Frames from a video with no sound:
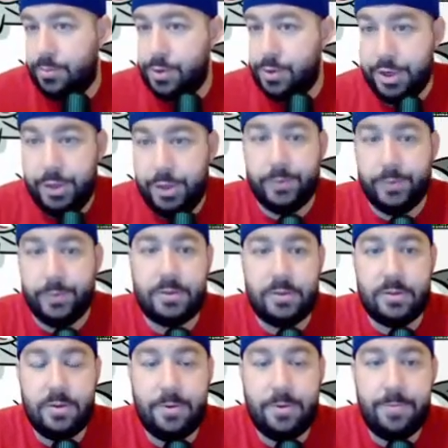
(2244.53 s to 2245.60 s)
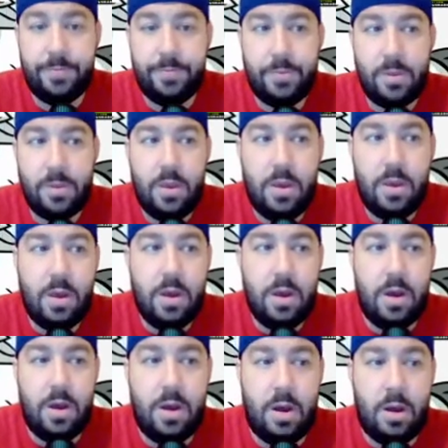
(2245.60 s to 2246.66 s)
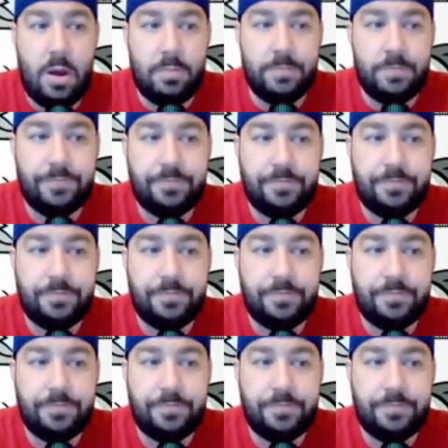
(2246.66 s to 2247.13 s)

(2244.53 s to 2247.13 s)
produce. Um